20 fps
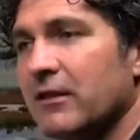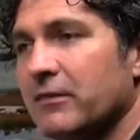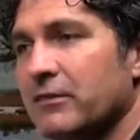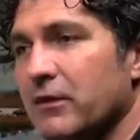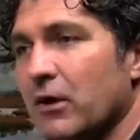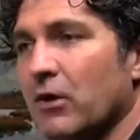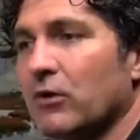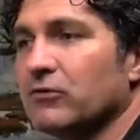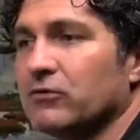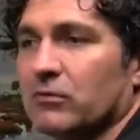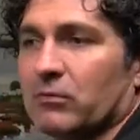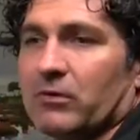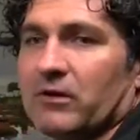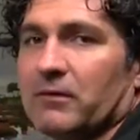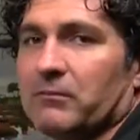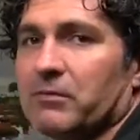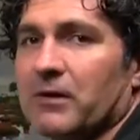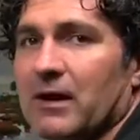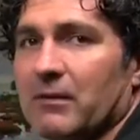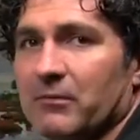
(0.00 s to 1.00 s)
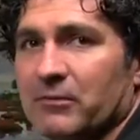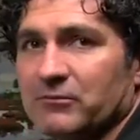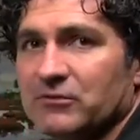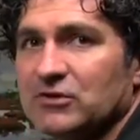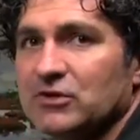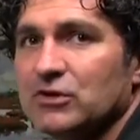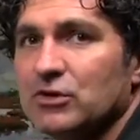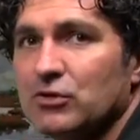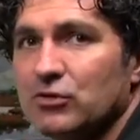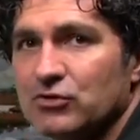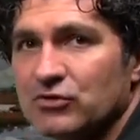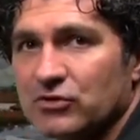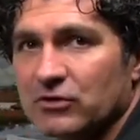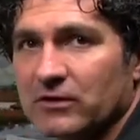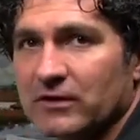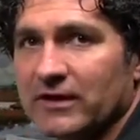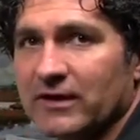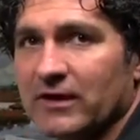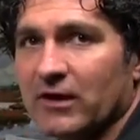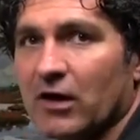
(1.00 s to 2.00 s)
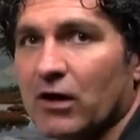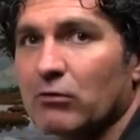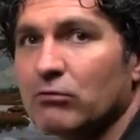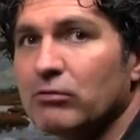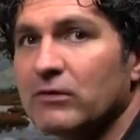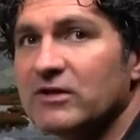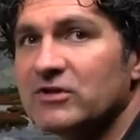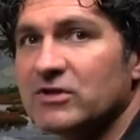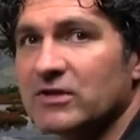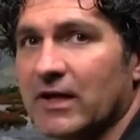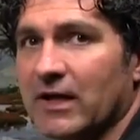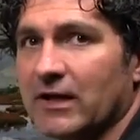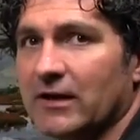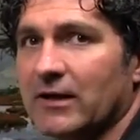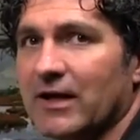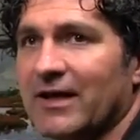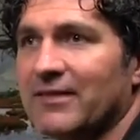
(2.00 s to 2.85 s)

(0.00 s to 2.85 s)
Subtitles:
Those are where the problems usually originate,